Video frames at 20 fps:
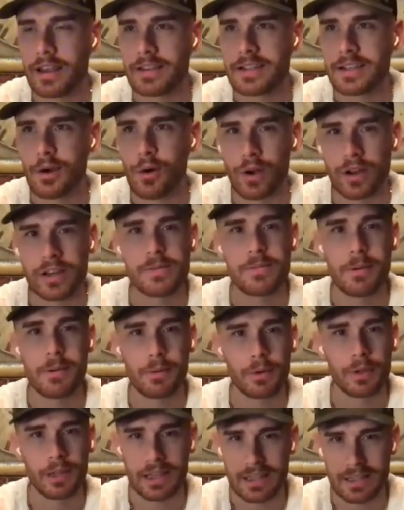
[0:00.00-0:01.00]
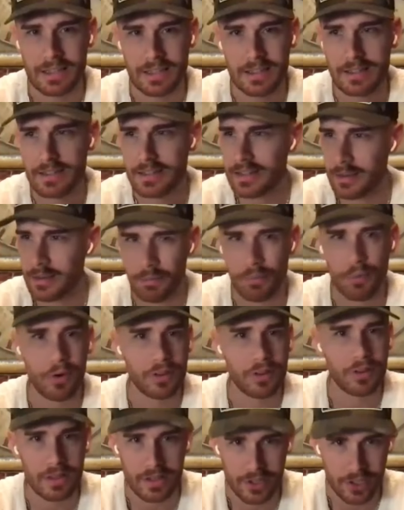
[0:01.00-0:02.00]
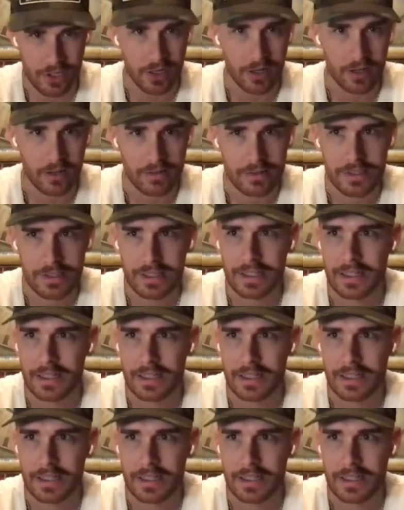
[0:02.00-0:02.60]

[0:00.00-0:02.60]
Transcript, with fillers: is going to be released some point this year.